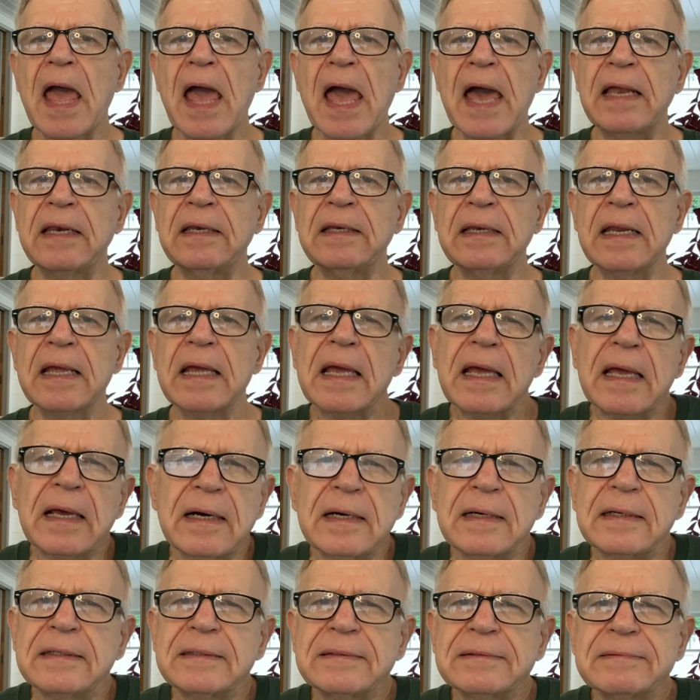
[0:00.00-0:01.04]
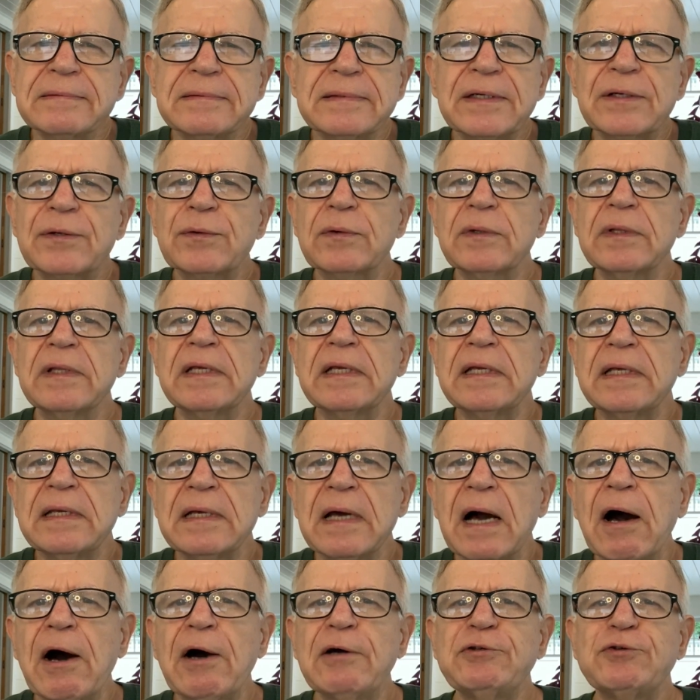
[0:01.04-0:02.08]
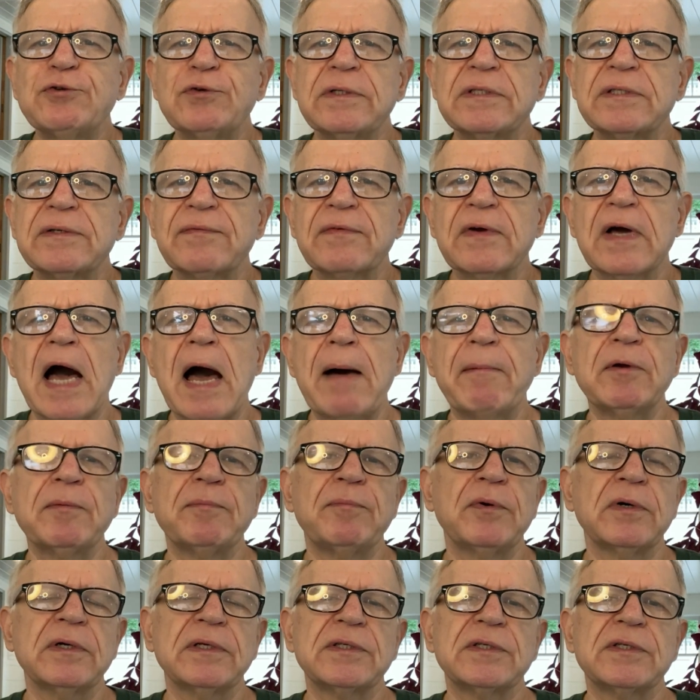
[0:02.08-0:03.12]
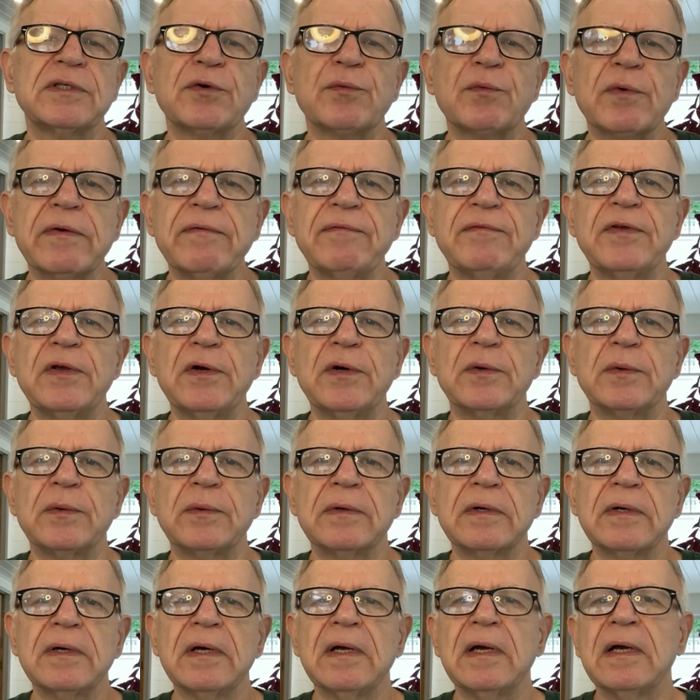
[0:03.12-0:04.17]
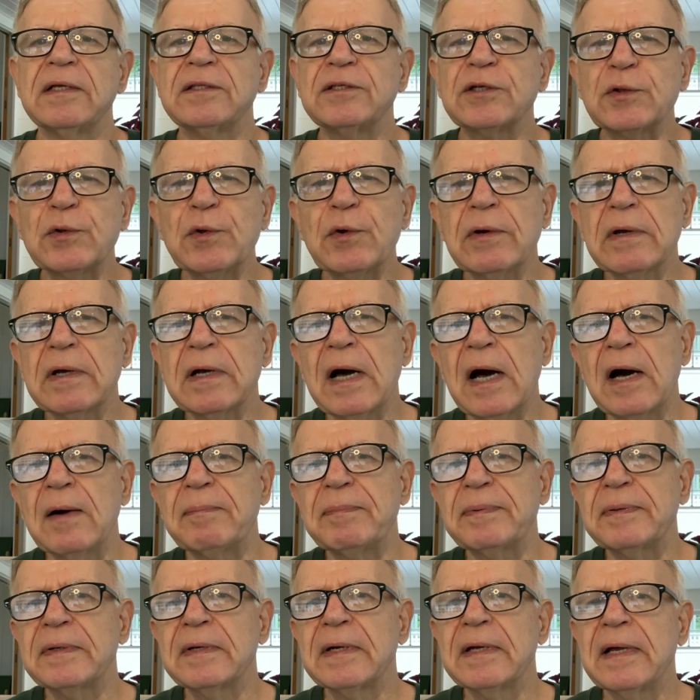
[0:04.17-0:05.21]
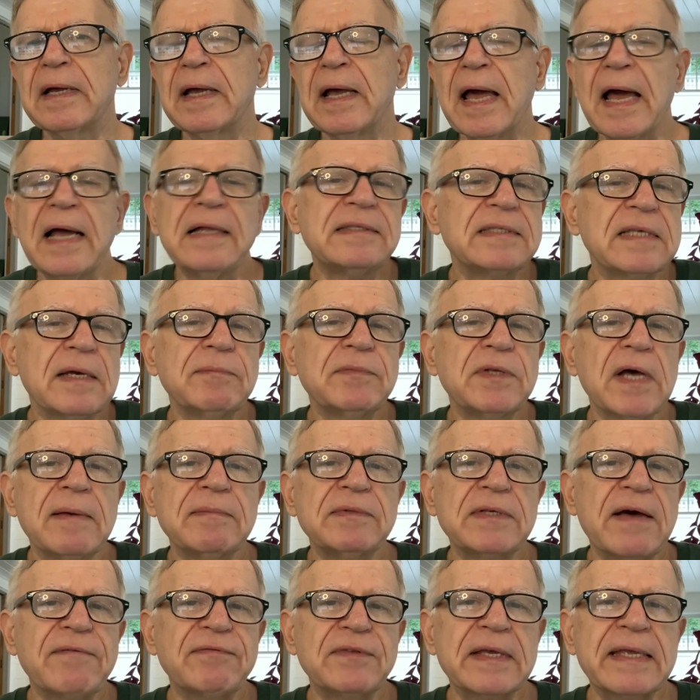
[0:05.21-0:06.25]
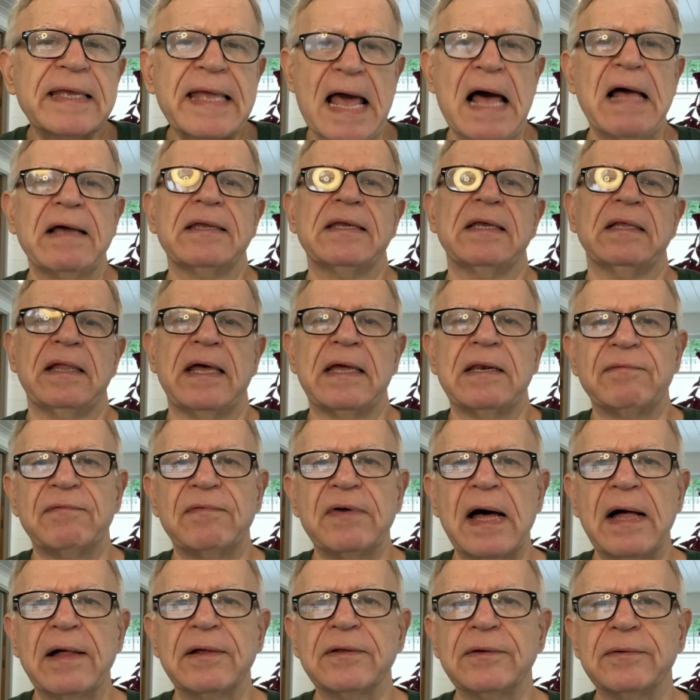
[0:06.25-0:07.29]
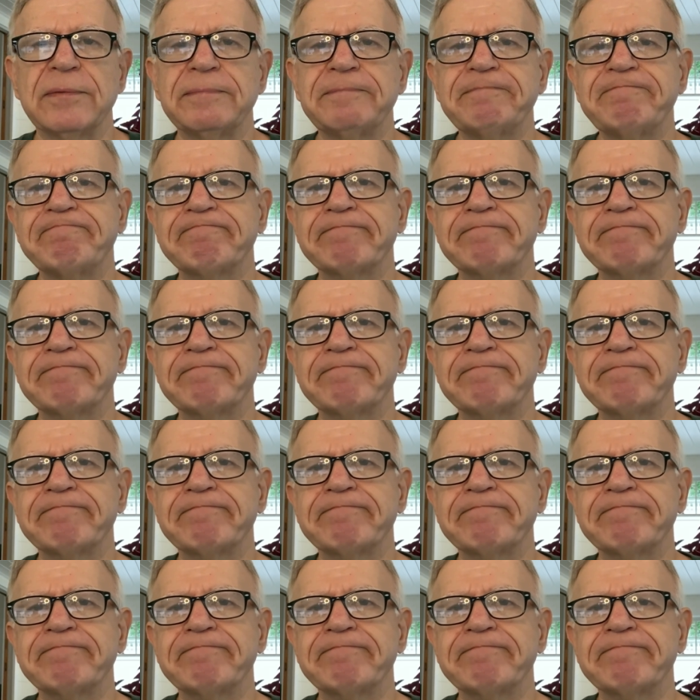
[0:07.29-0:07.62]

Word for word: And uh, literally hundreds of comic books to review, to look up, and sometimes I have to calculate a value.